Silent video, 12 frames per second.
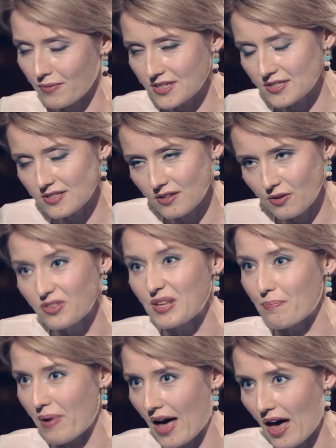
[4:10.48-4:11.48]
are we still on
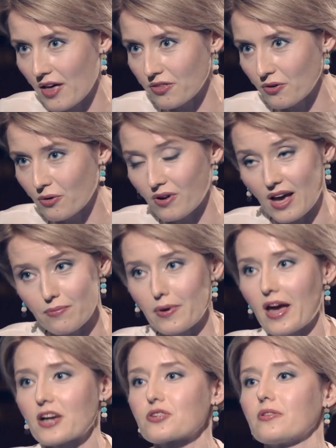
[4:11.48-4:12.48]
the path, or have
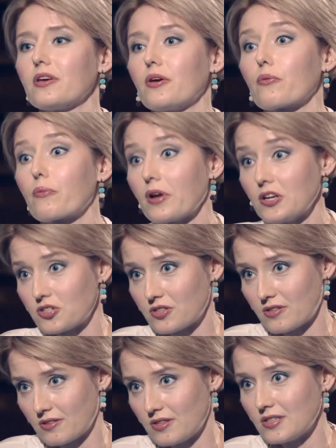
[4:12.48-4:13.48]
we actually
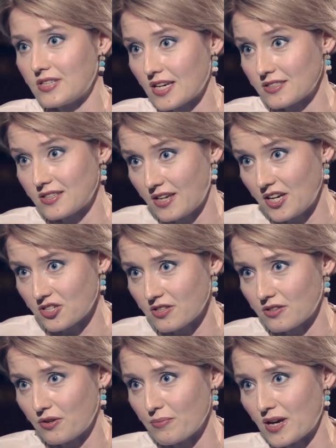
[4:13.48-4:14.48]
reached the destination
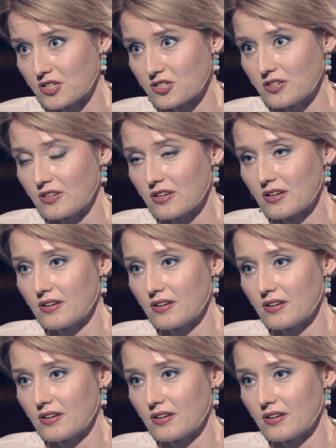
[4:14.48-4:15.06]
that you mentioned?